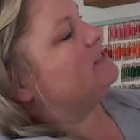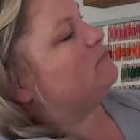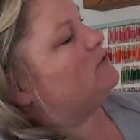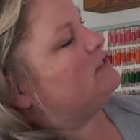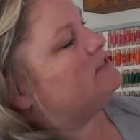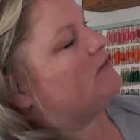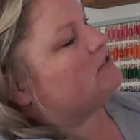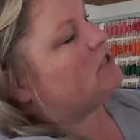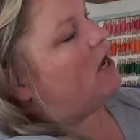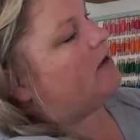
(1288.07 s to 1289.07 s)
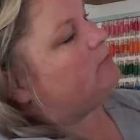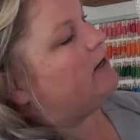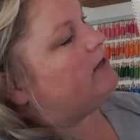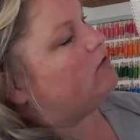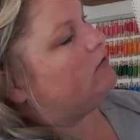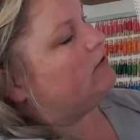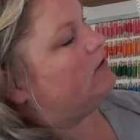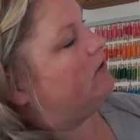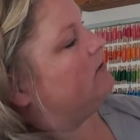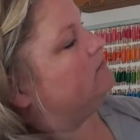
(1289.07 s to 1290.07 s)
one is on the top right corner,
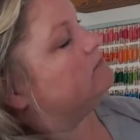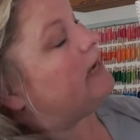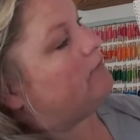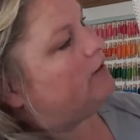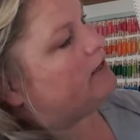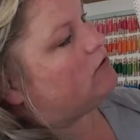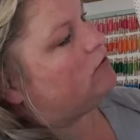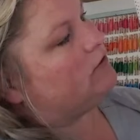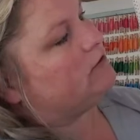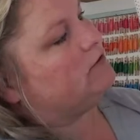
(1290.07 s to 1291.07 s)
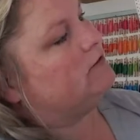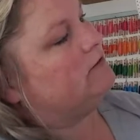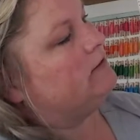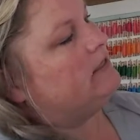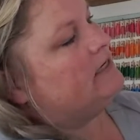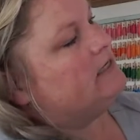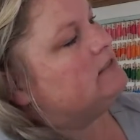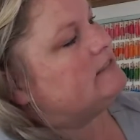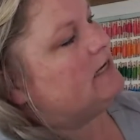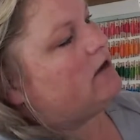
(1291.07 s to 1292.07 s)
or yeah, right corner.
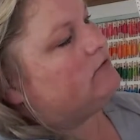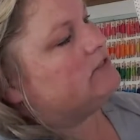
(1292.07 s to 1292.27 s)
See how it's